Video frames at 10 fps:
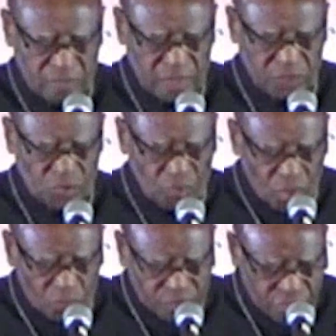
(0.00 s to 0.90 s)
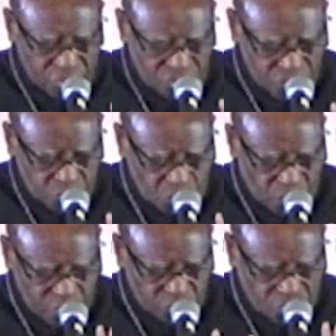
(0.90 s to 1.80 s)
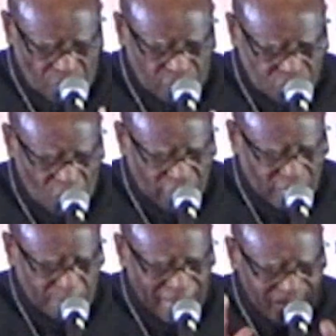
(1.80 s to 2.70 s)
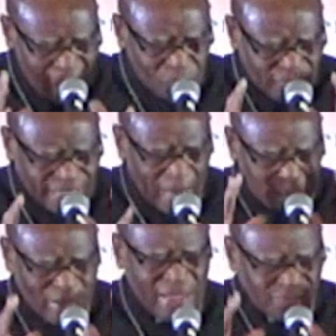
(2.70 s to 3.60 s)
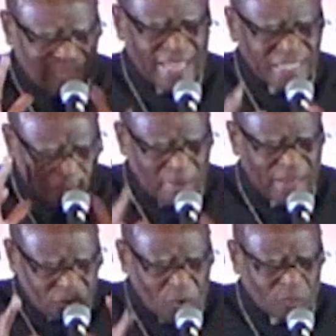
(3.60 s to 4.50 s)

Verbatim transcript: You all will, you will start talking about how can I make things better on the